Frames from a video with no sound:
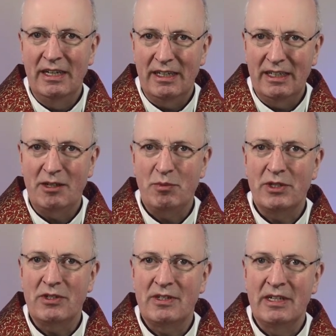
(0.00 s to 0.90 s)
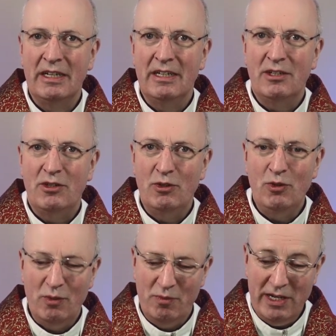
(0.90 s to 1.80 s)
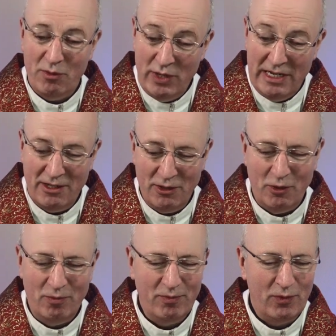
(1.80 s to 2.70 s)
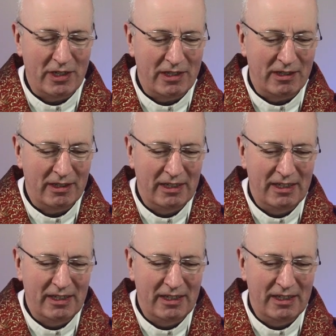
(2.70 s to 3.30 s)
and help us too, may we too, rather,